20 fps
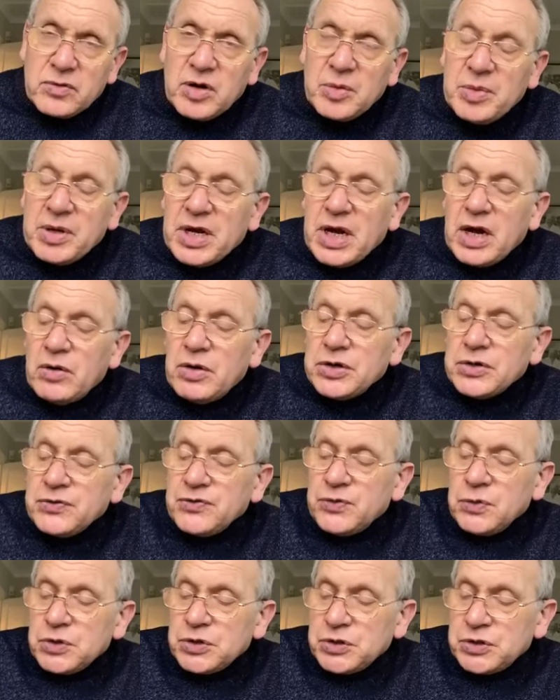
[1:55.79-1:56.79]
Grant me courage
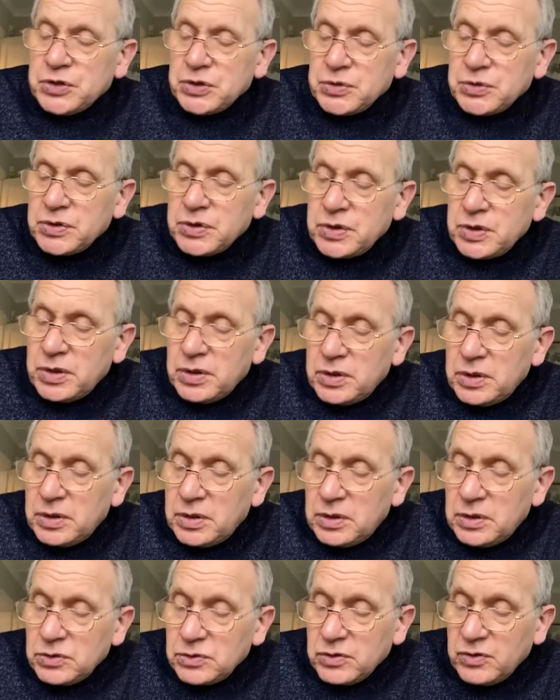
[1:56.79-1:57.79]
and fortitude
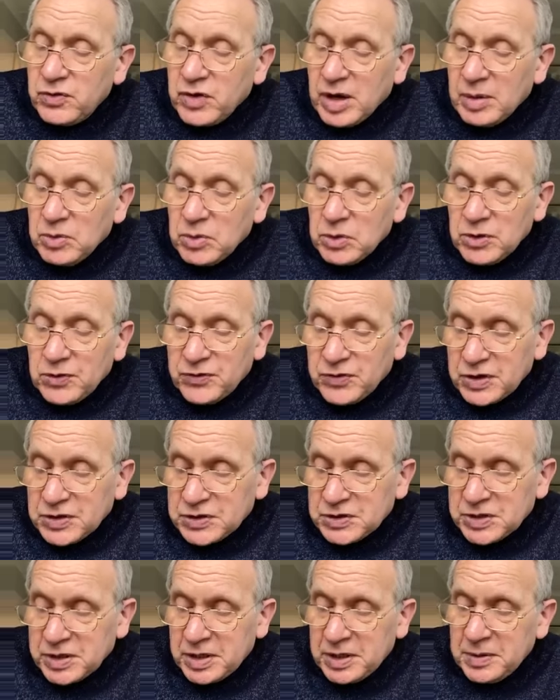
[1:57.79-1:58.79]
to overcome all
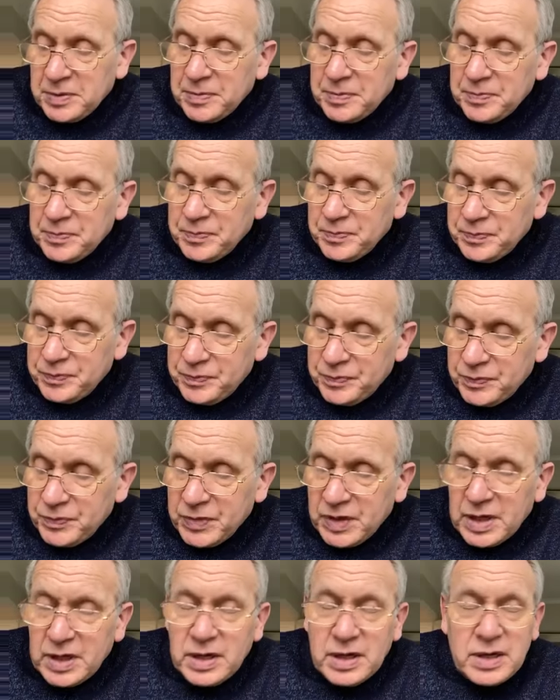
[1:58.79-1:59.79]
adversity.
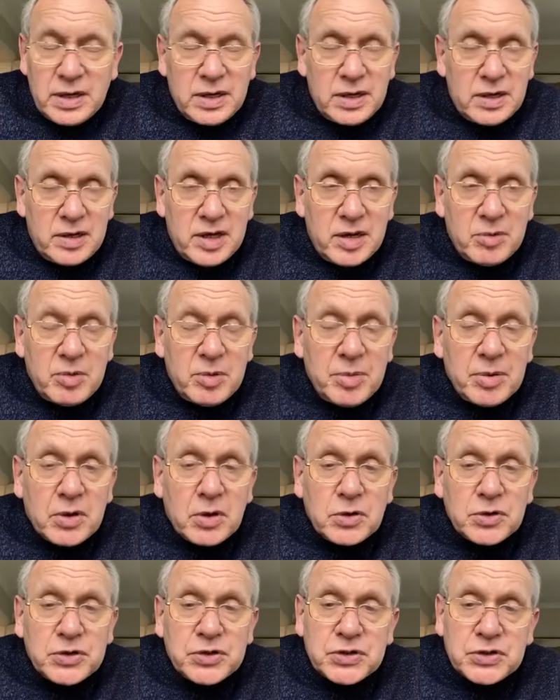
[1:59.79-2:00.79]
Let me be
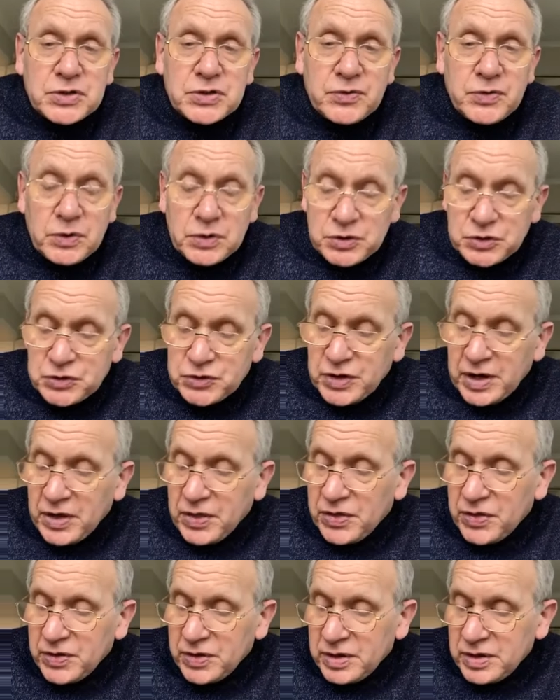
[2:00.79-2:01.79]
conscious of your
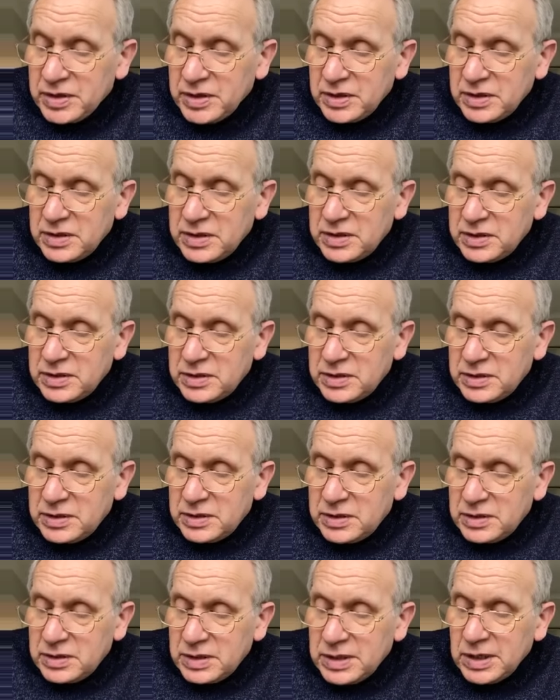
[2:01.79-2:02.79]
strength
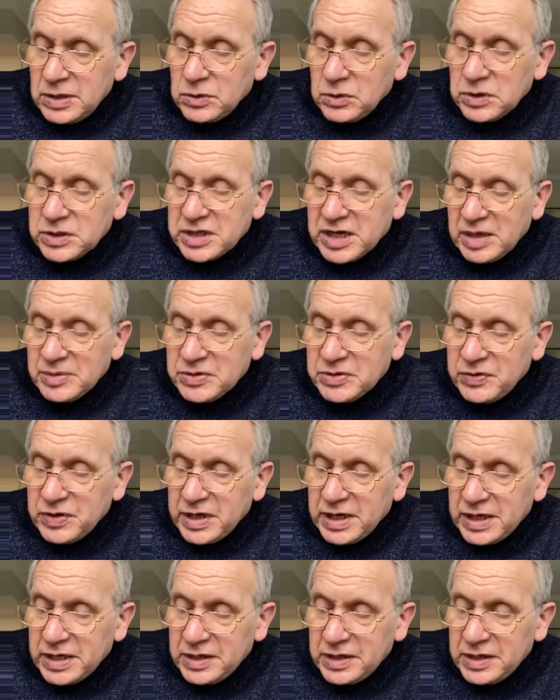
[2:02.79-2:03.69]
in all times of